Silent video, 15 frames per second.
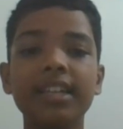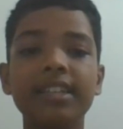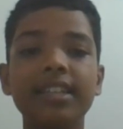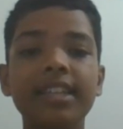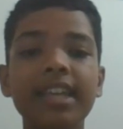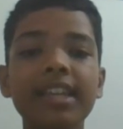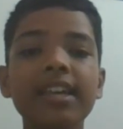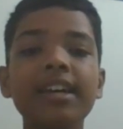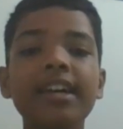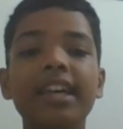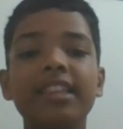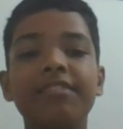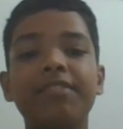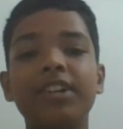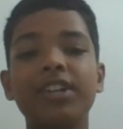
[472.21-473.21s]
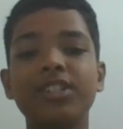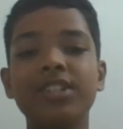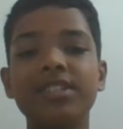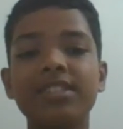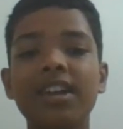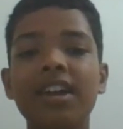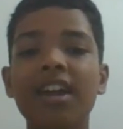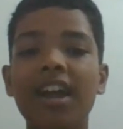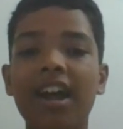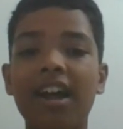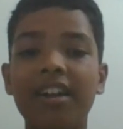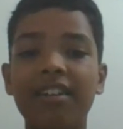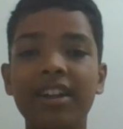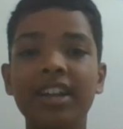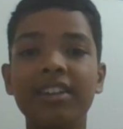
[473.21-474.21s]
the data and the functions
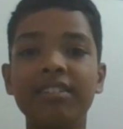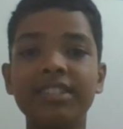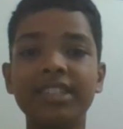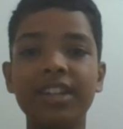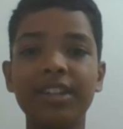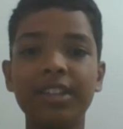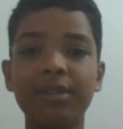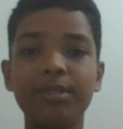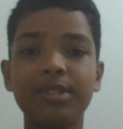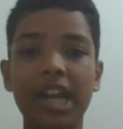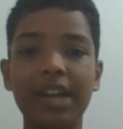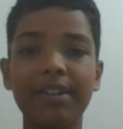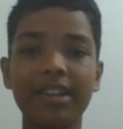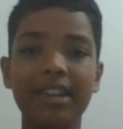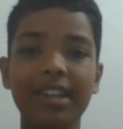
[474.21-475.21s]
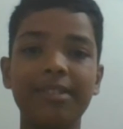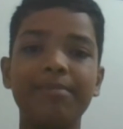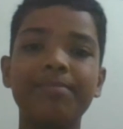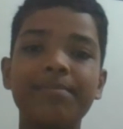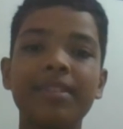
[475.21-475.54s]
are returning you directly.